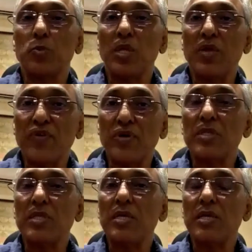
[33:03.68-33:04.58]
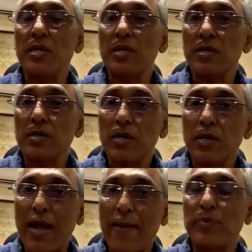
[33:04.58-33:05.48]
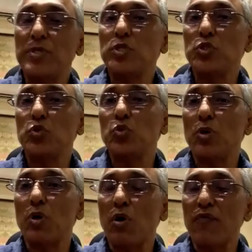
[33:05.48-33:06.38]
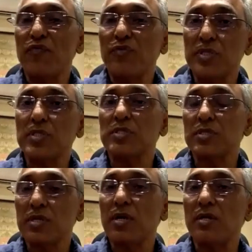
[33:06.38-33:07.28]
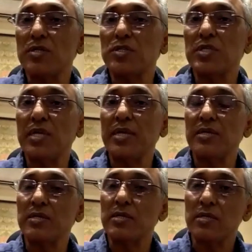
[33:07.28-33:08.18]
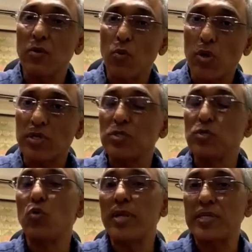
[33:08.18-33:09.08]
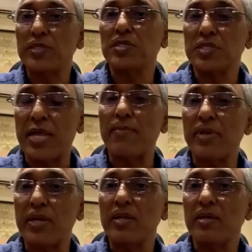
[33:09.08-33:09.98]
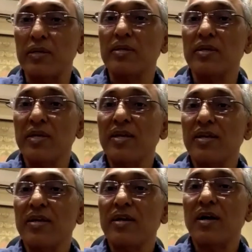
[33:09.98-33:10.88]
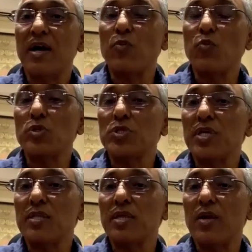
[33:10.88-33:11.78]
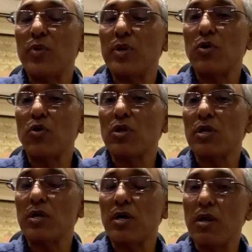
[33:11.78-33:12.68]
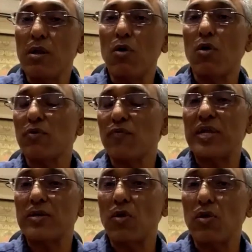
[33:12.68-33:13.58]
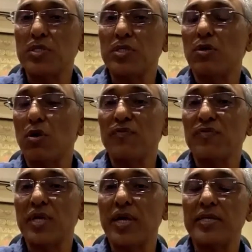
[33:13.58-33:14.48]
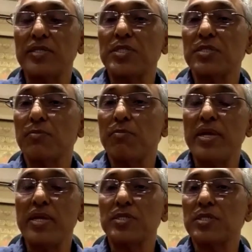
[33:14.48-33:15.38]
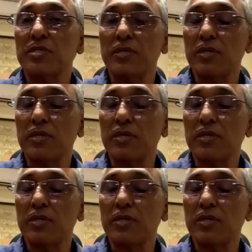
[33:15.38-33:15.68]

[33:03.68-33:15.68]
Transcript: given the aptitude of this country in what is known as the STEM area, I would say that we're talking a lot of technology, a lot of science-based